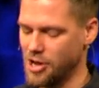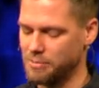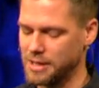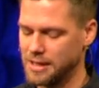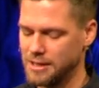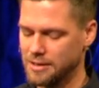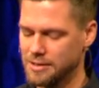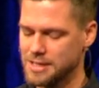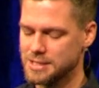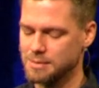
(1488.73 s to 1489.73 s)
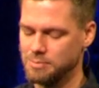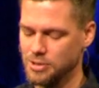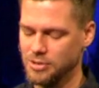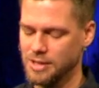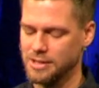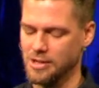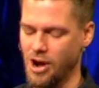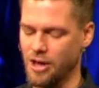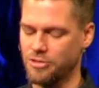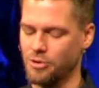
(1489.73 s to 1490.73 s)
But here is the beauty that the
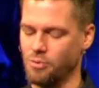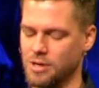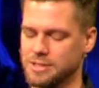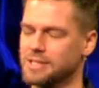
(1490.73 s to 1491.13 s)
author wants